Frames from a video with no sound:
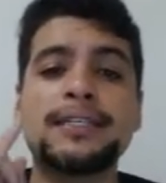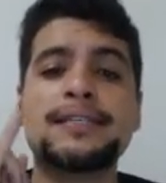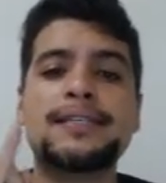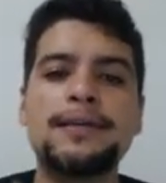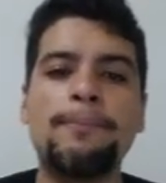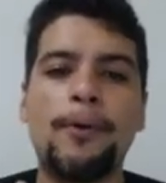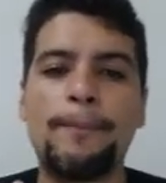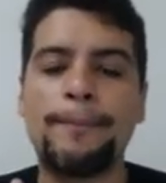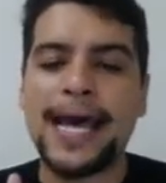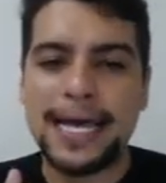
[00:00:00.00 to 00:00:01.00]
the
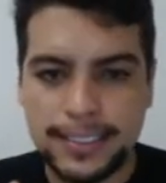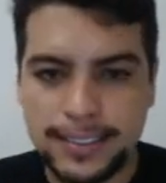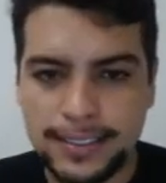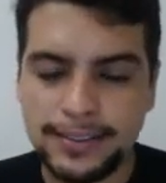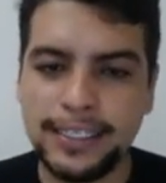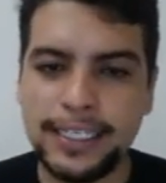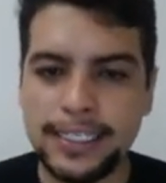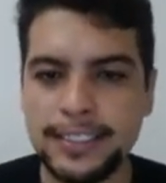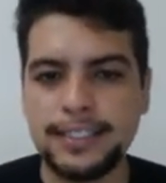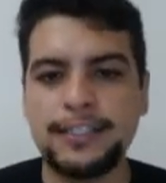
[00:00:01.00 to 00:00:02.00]
simple past,
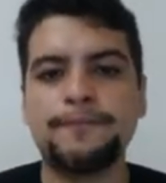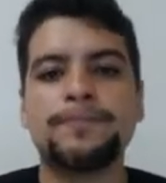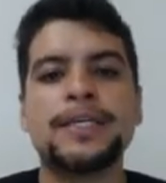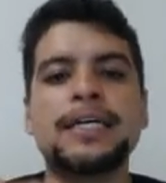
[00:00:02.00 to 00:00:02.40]
easy,